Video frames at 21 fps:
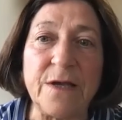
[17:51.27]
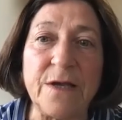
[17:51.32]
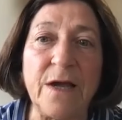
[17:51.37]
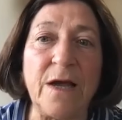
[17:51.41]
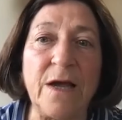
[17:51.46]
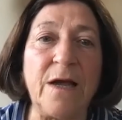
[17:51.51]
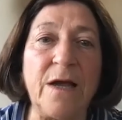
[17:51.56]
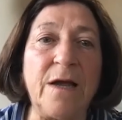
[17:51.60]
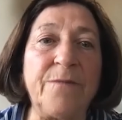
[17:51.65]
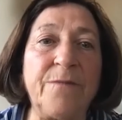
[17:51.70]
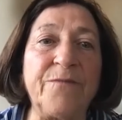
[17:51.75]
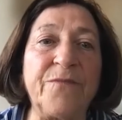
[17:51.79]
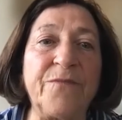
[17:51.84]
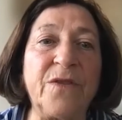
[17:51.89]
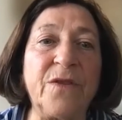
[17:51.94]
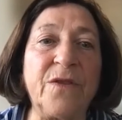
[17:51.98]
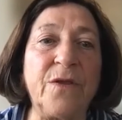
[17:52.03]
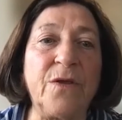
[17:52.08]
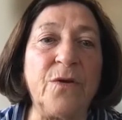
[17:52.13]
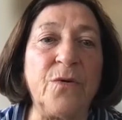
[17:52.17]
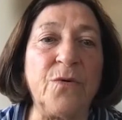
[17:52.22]

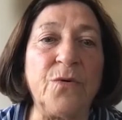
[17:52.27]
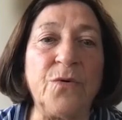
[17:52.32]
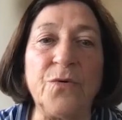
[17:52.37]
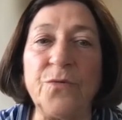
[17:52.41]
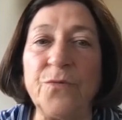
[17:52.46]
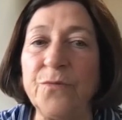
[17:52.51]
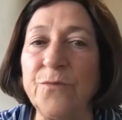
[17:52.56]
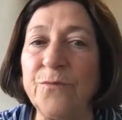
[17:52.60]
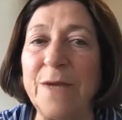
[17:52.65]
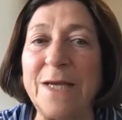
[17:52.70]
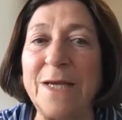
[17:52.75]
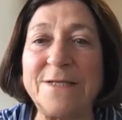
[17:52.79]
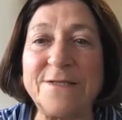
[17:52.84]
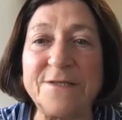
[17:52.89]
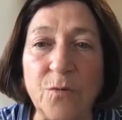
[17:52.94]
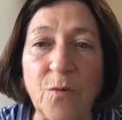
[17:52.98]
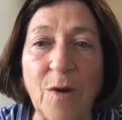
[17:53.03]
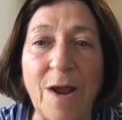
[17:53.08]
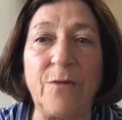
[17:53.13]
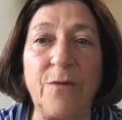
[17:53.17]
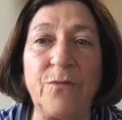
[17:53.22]
who mess
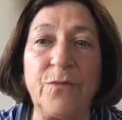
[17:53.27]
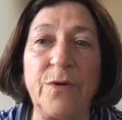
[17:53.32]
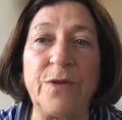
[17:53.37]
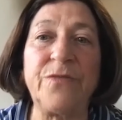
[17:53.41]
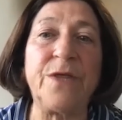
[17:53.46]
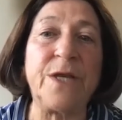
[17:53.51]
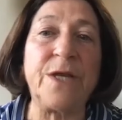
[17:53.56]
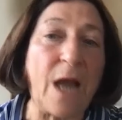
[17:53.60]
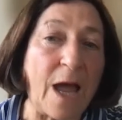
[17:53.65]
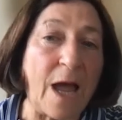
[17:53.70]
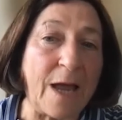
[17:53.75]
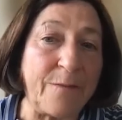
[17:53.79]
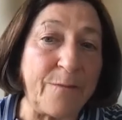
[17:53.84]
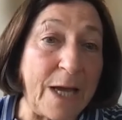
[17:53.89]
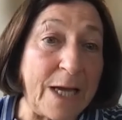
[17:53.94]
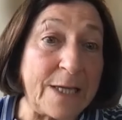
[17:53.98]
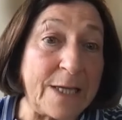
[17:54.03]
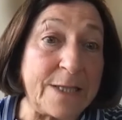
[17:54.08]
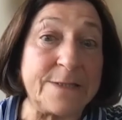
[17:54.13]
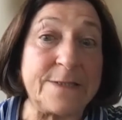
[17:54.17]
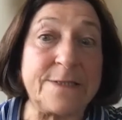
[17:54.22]
around with the 9
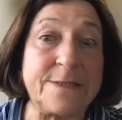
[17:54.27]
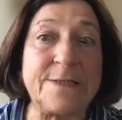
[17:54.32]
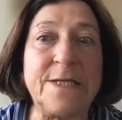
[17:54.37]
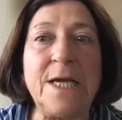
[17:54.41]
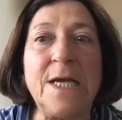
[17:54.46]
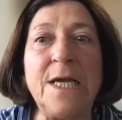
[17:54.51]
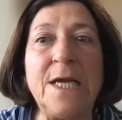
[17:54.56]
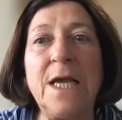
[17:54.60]
months.